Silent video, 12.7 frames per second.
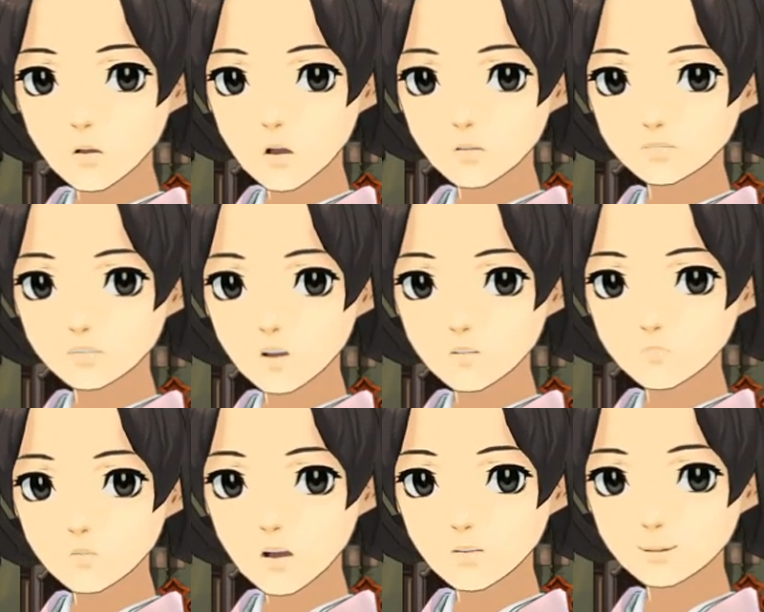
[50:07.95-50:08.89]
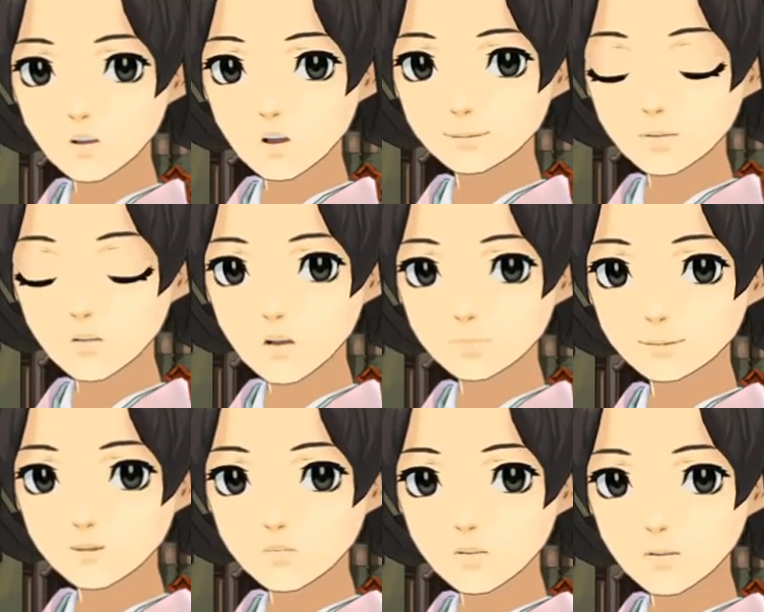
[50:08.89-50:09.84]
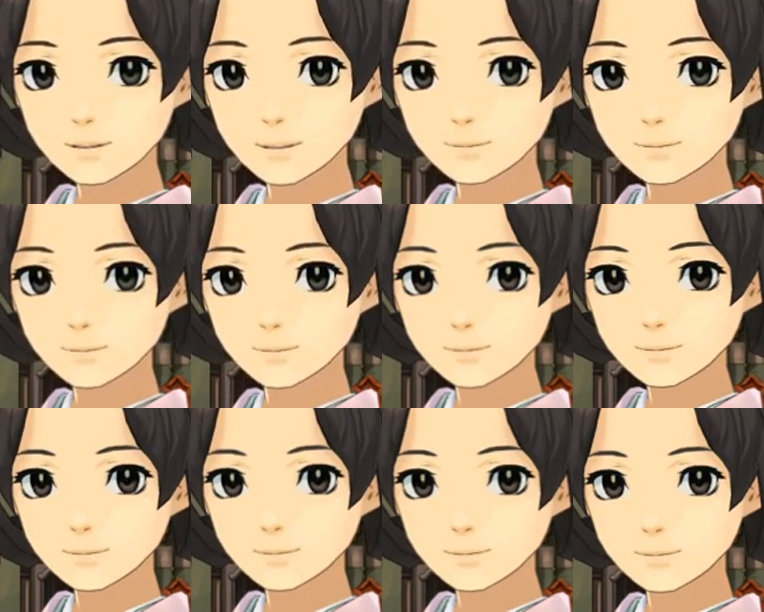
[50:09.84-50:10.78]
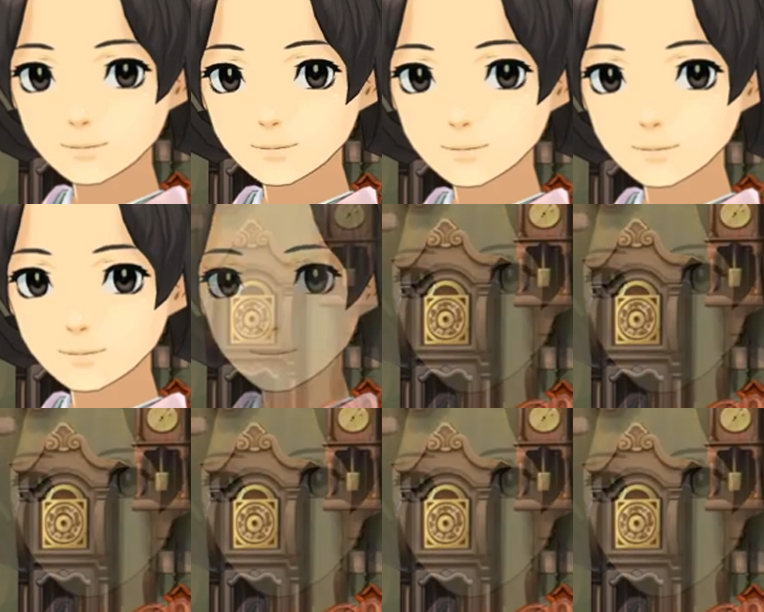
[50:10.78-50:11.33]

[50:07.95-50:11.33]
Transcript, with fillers: Miss has actually come to redeem an article from you today, is that right?